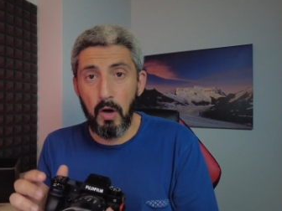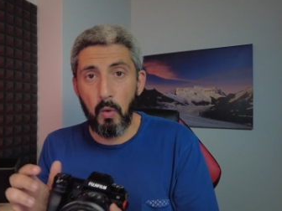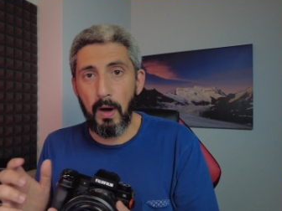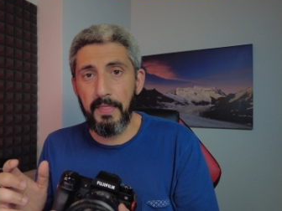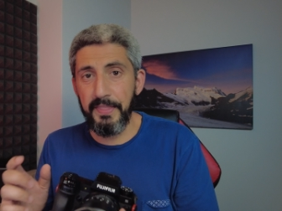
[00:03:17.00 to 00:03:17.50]

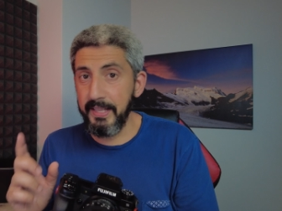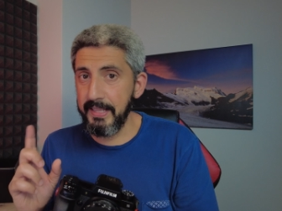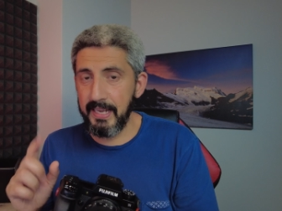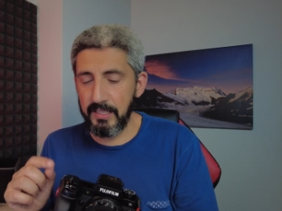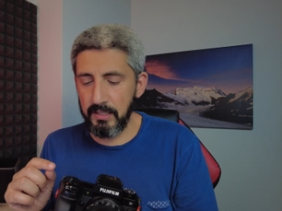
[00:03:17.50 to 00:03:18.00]
One thing
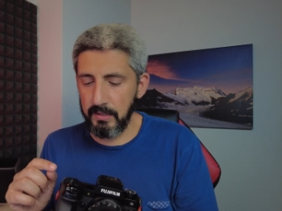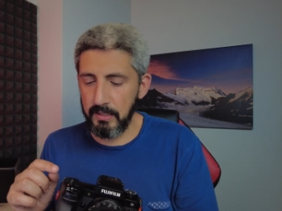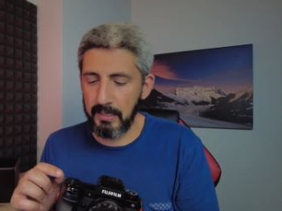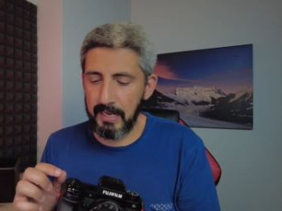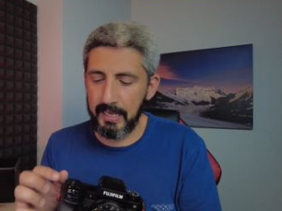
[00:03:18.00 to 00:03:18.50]
that I
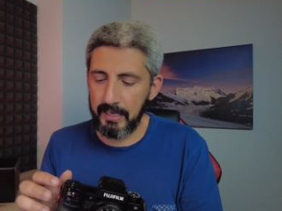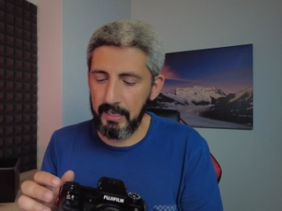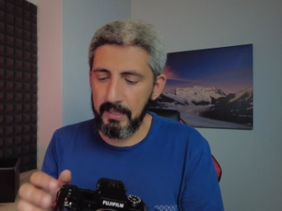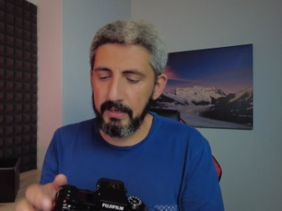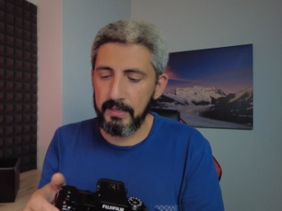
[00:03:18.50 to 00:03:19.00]
didn't like
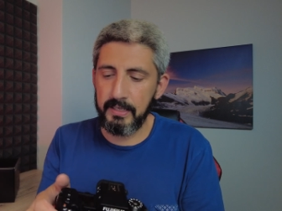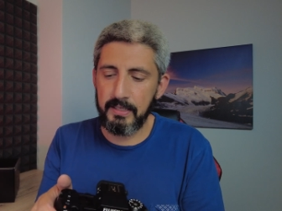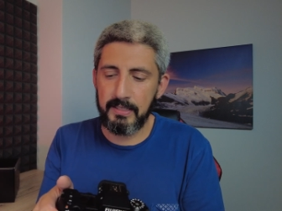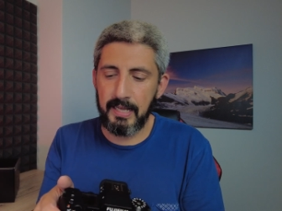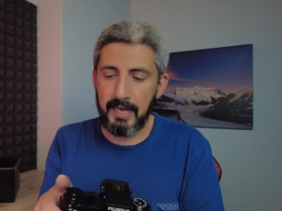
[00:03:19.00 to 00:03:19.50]
either
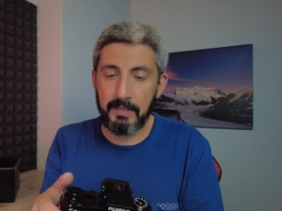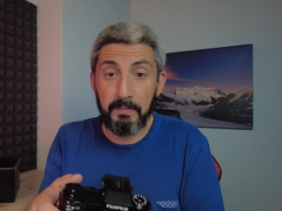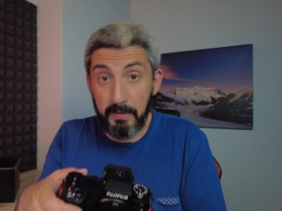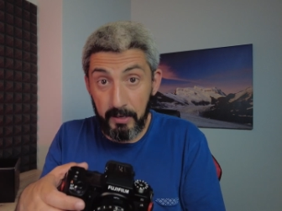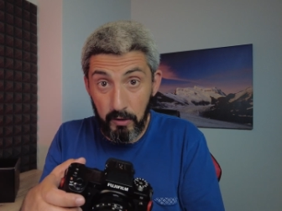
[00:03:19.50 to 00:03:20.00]
is
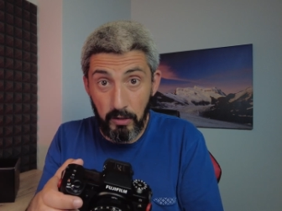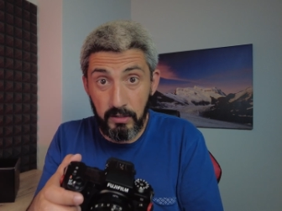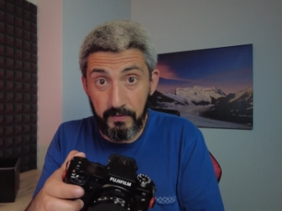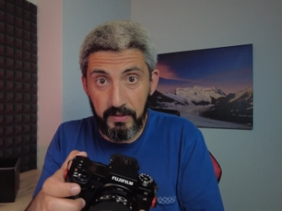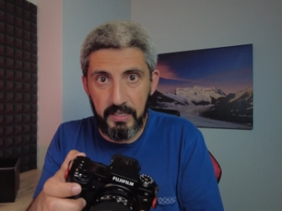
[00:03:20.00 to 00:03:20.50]
that because
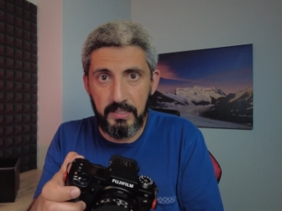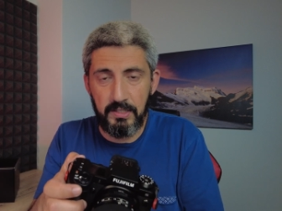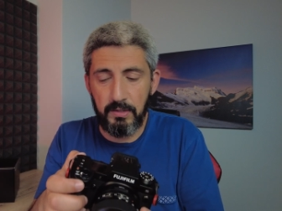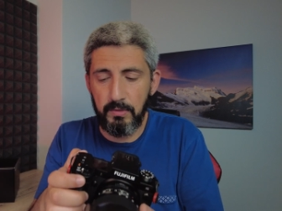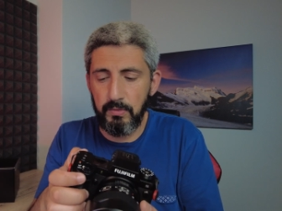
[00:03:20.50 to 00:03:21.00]
of these
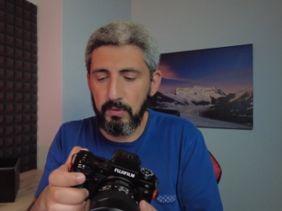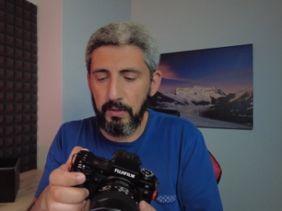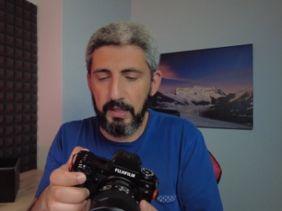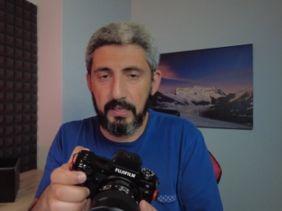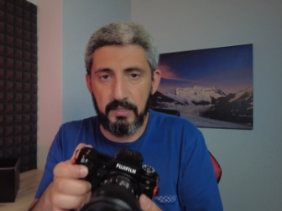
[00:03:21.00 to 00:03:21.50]
two
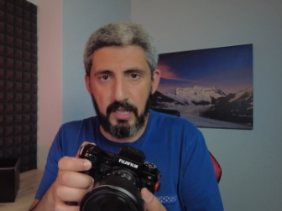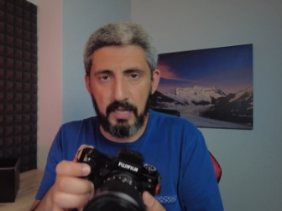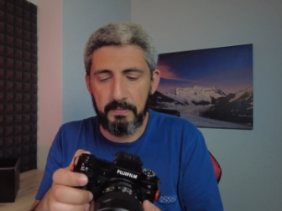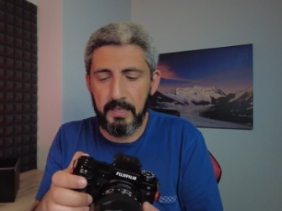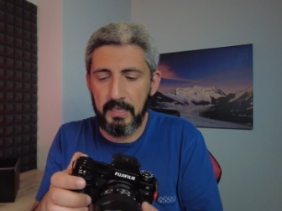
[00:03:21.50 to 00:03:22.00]
things
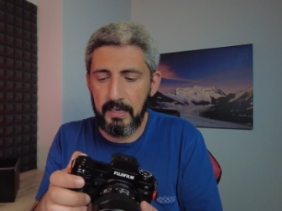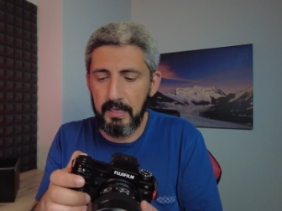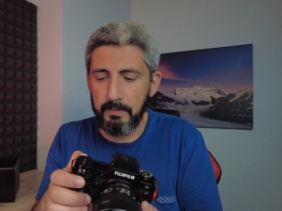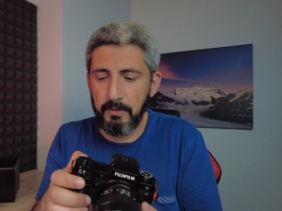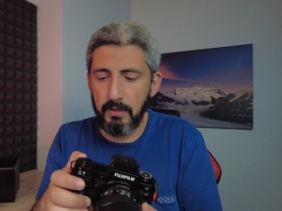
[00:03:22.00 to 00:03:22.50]
not being
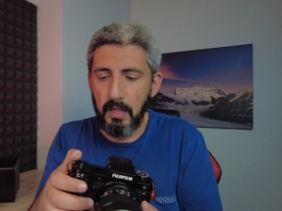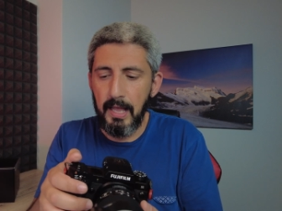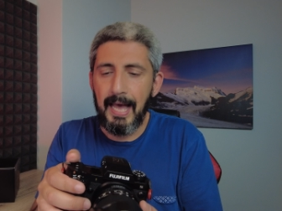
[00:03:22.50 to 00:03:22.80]
clickable,